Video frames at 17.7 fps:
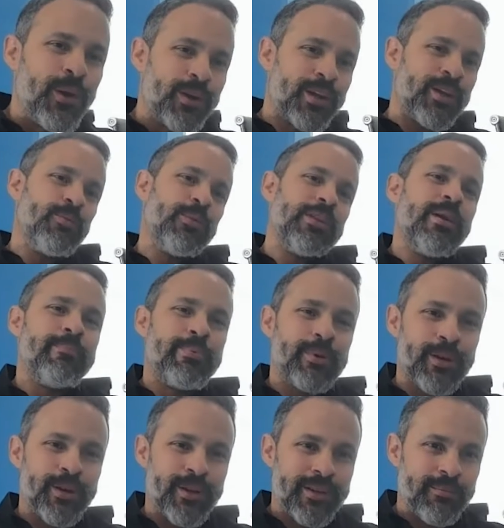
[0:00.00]
working with
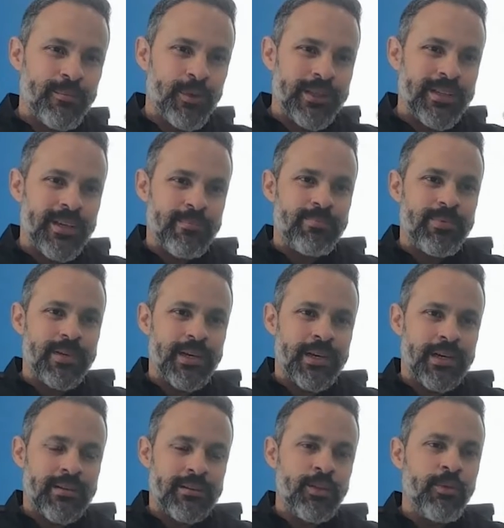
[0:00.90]
the
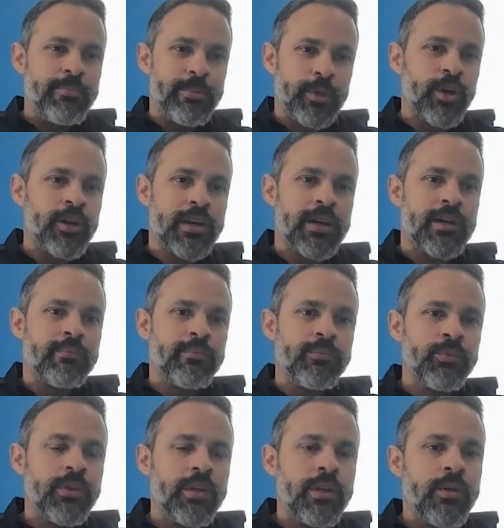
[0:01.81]
new
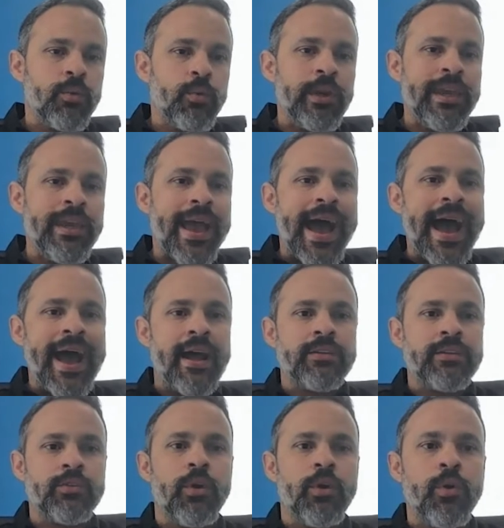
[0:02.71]
programs, we
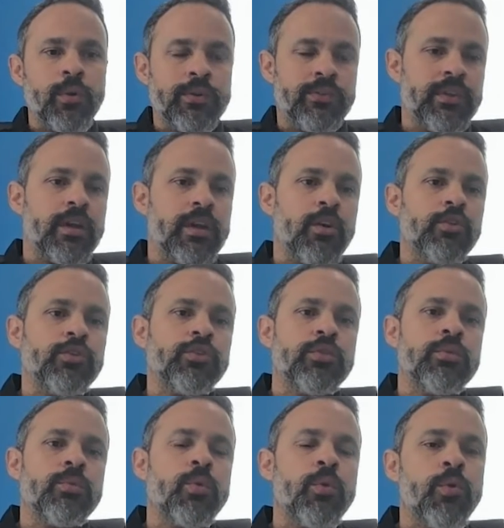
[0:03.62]
ask always the
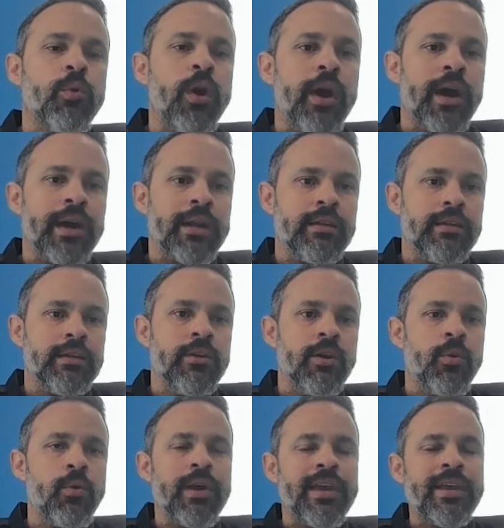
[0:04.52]
customer what
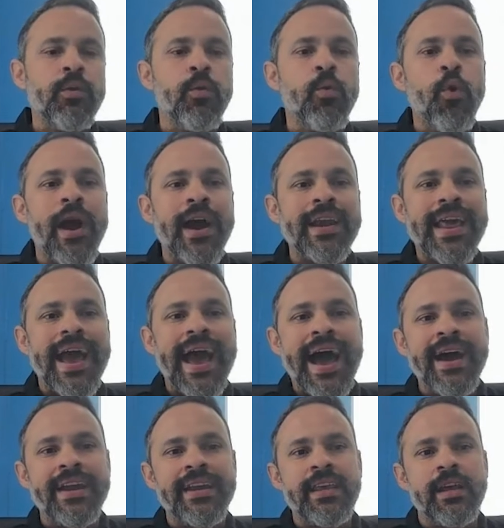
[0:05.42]
in what
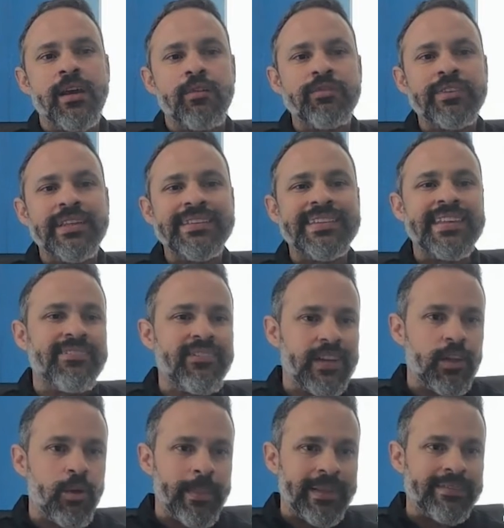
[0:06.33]
area of the
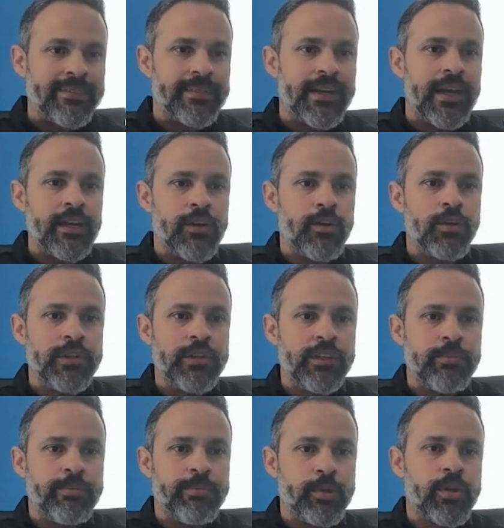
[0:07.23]
development cycle
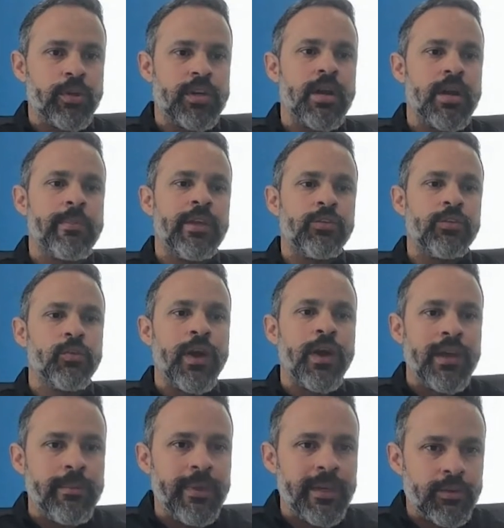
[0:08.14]
this program is,
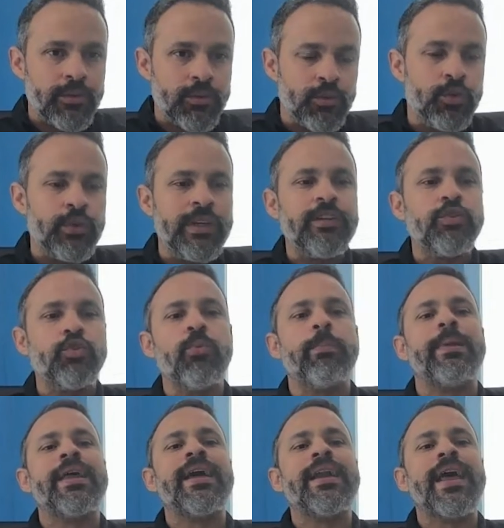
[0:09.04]
right? Because you need
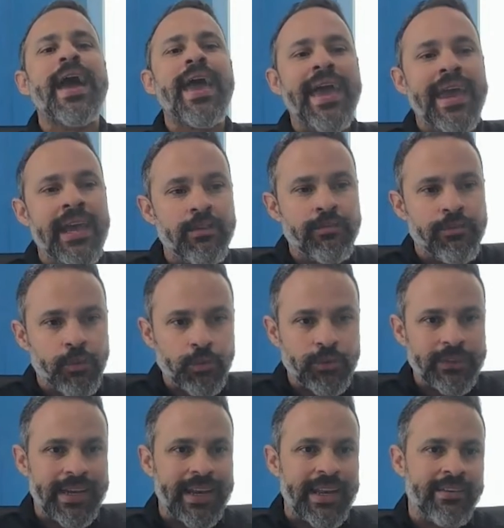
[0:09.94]
to plan ahead for
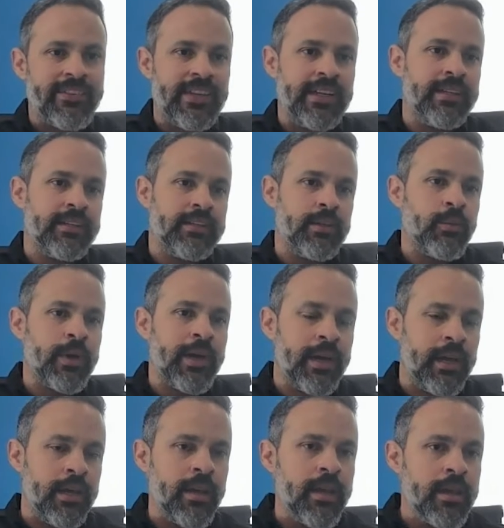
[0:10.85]
scalability,
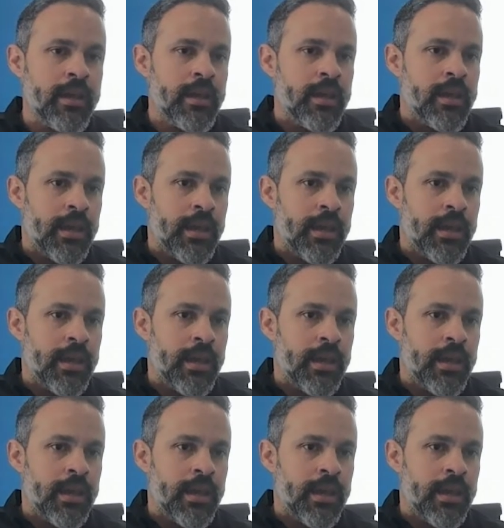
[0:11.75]
right?